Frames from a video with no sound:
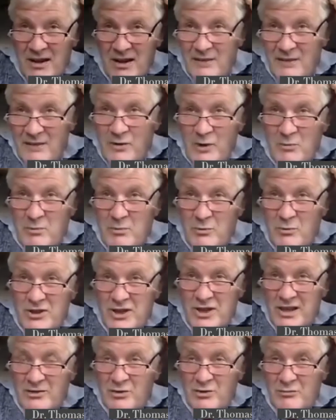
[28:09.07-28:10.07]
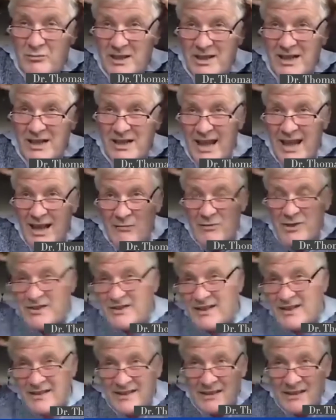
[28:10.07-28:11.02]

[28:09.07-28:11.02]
if you push here too many languages, then